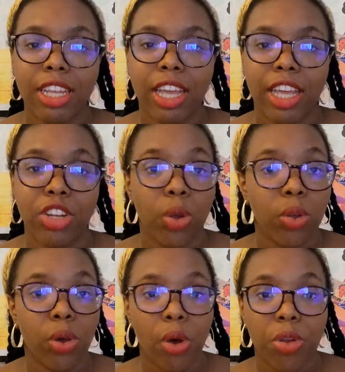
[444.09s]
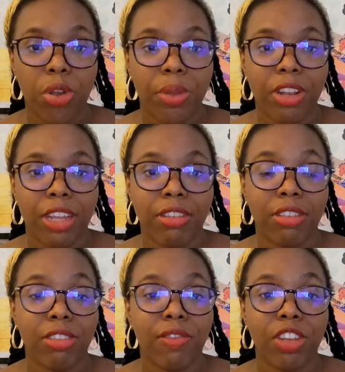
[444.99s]
and Yoko Ono in
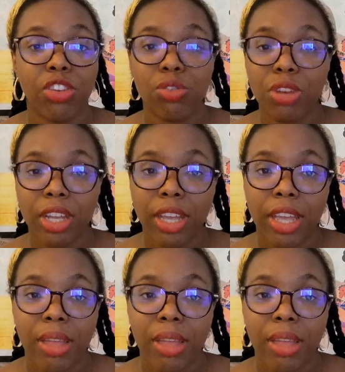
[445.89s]
1973.